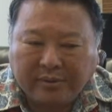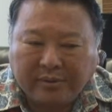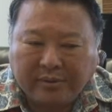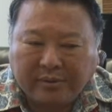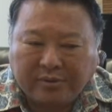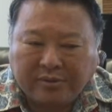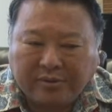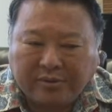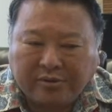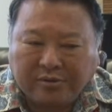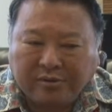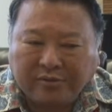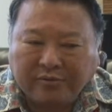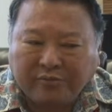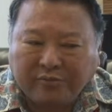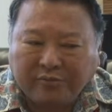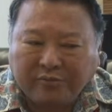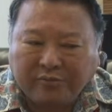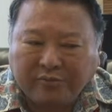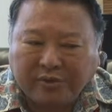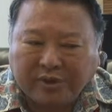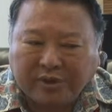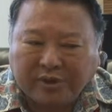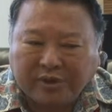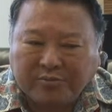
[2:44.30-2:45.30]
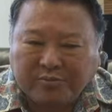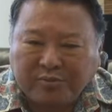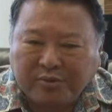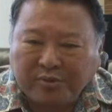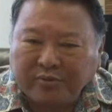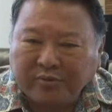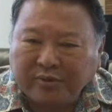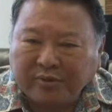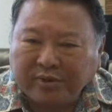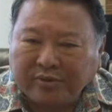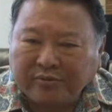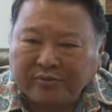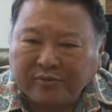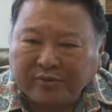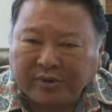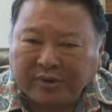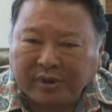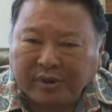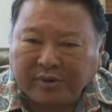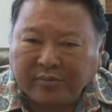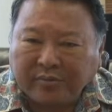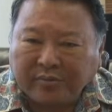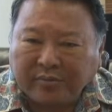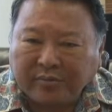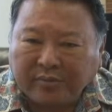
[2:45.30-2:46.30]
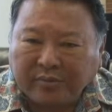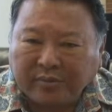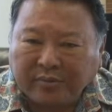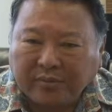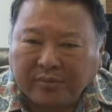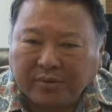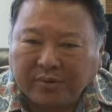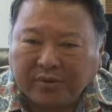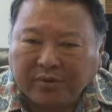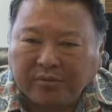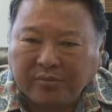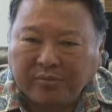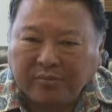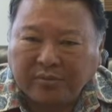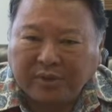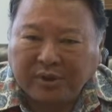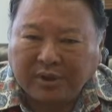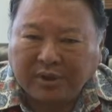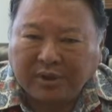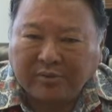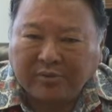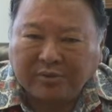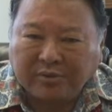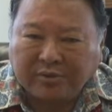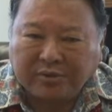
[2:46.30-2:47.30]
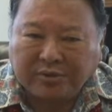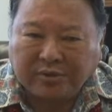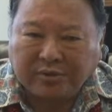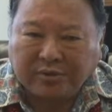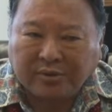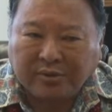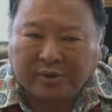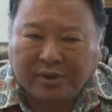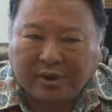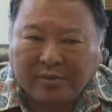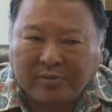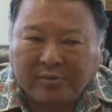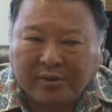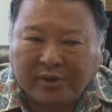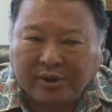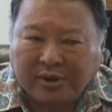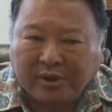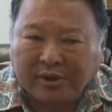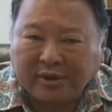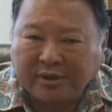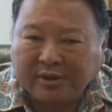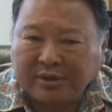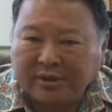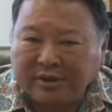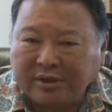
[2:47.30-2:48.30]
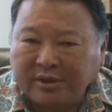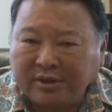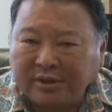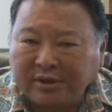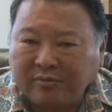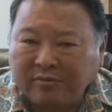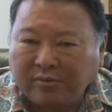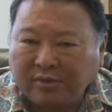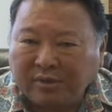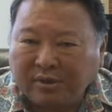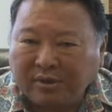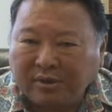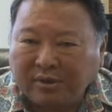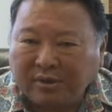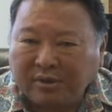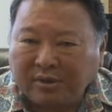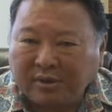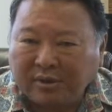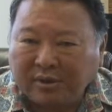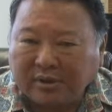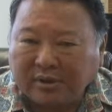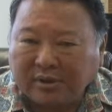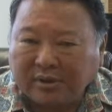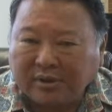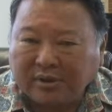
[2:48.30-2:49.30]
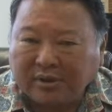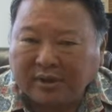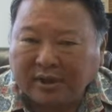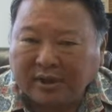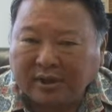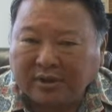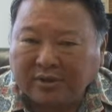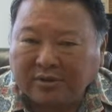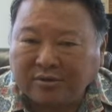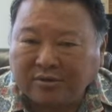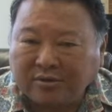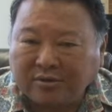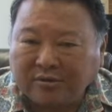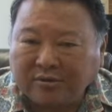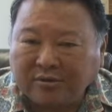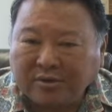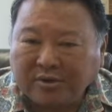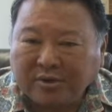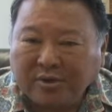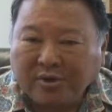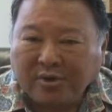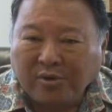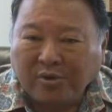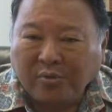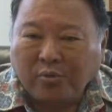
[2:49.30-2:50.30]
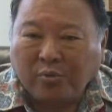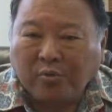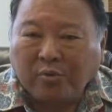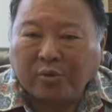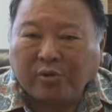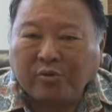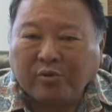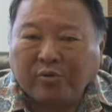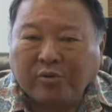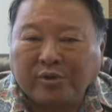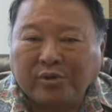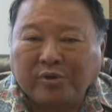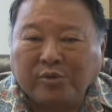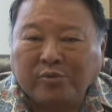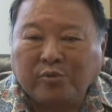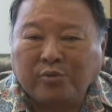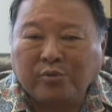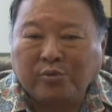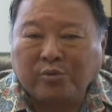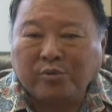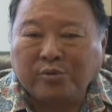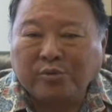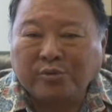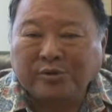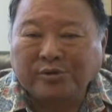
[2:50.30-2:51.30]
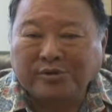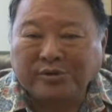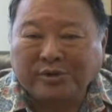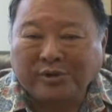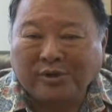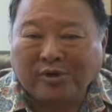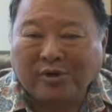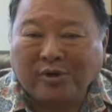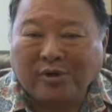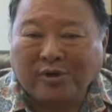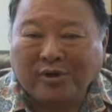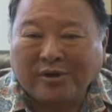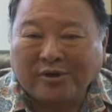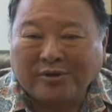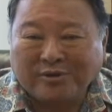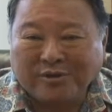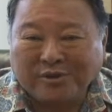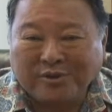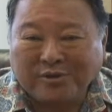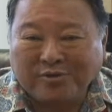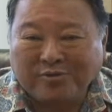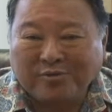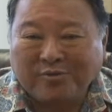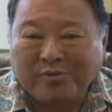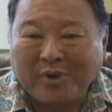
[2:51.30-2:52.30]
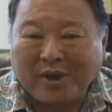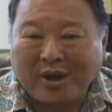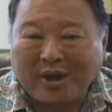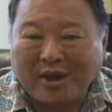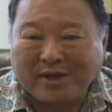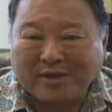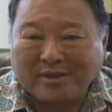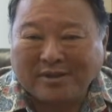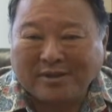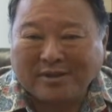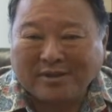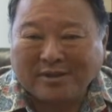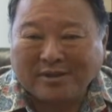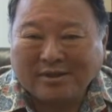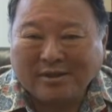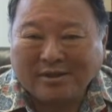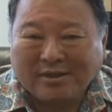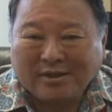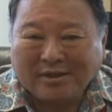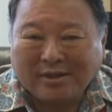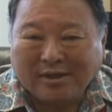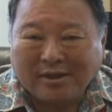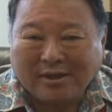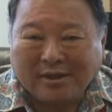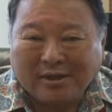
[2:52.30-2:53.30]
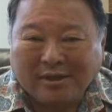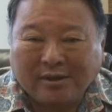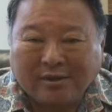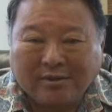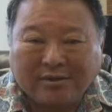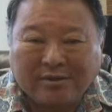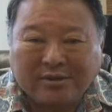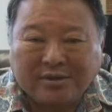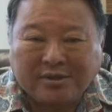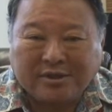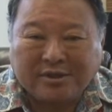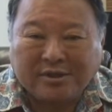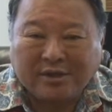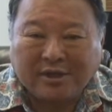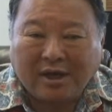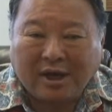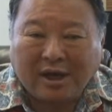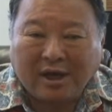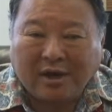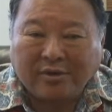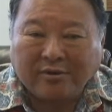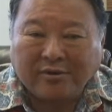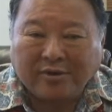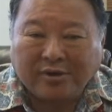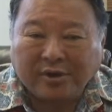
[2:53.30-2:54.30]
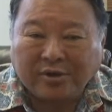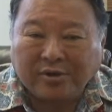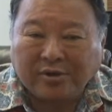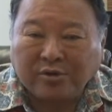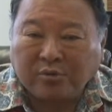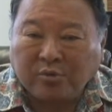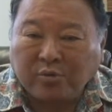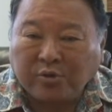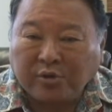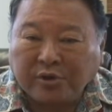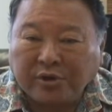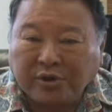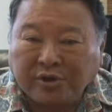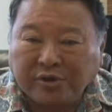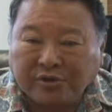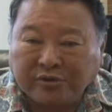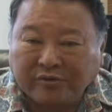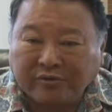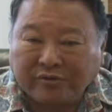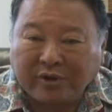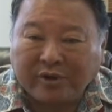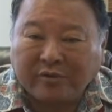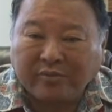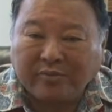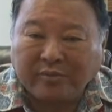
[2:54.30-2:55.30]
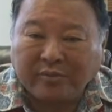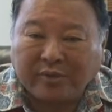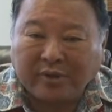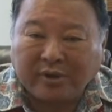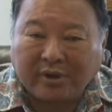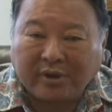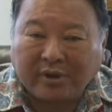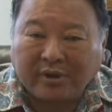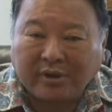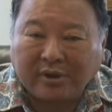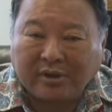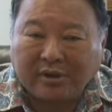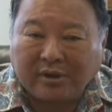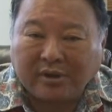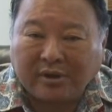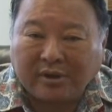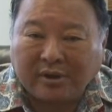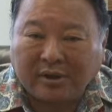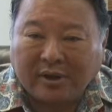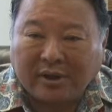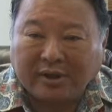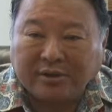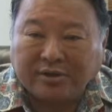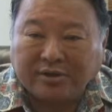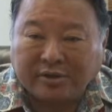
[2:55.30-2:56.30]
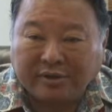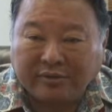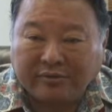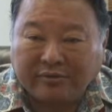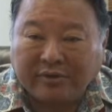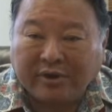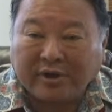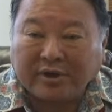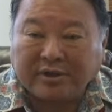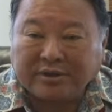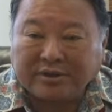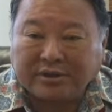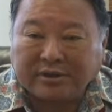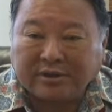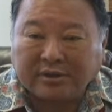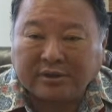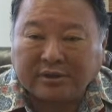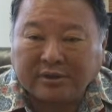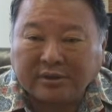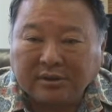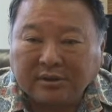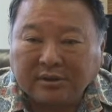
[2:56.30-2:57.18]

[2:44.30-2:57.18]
it's good experience for them to be able to come in and see what it's like to work with the rules and laws that you've passed, and to see how the inner workings of government actually function